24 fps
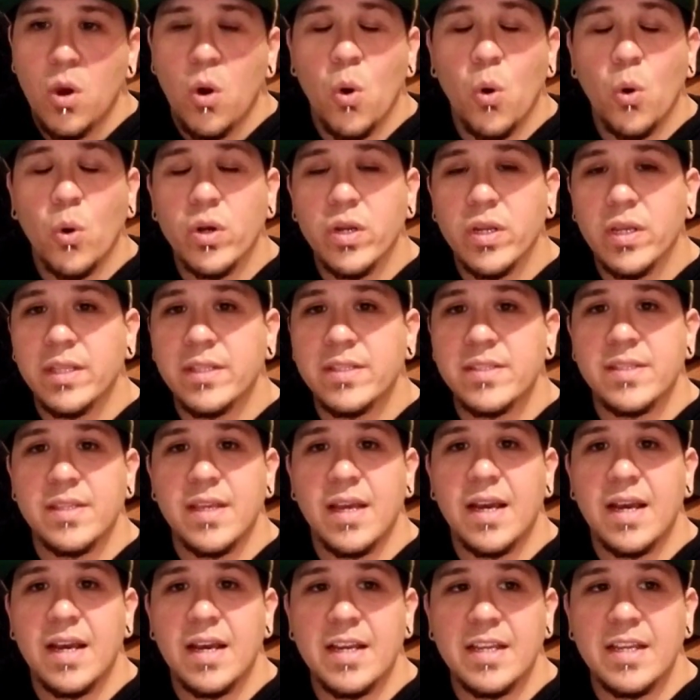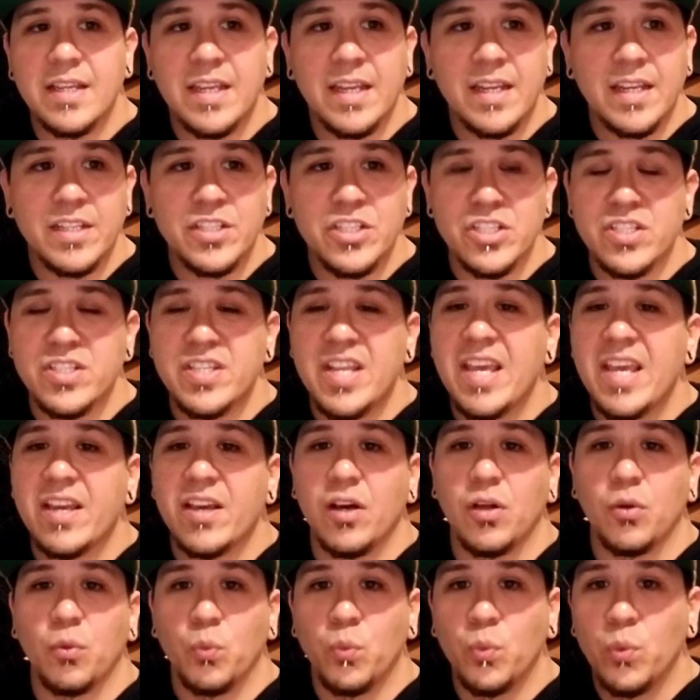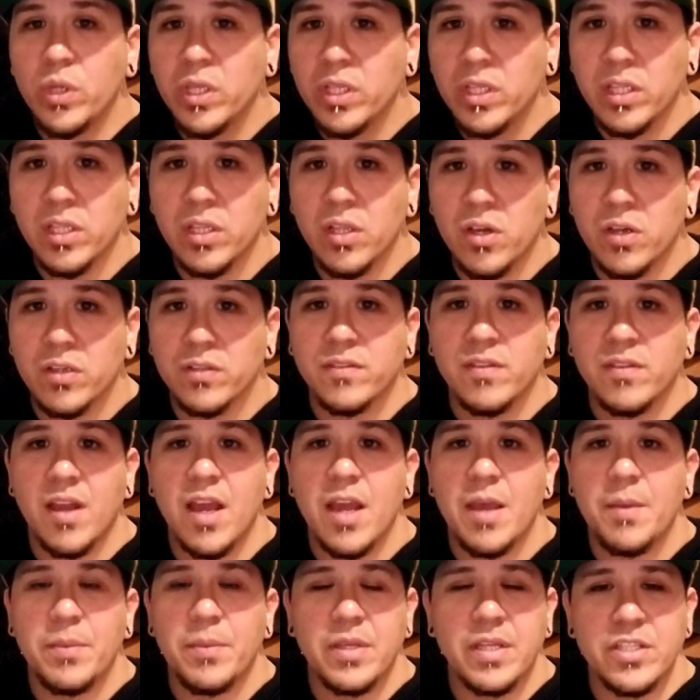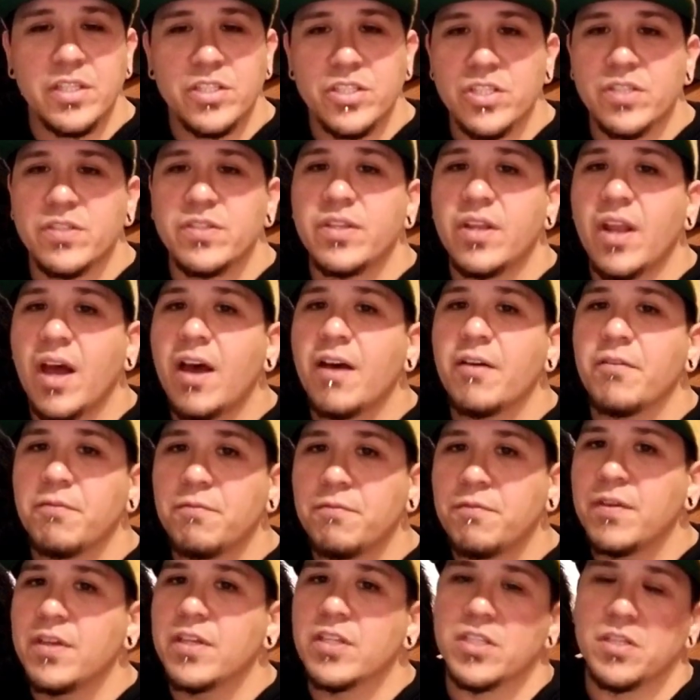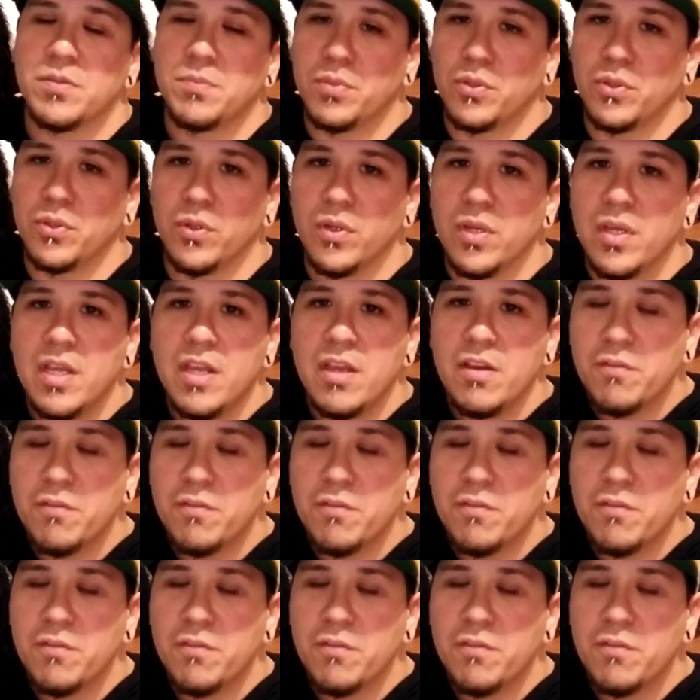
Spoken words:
or it's going to just take a really long time, and it's just not feasible.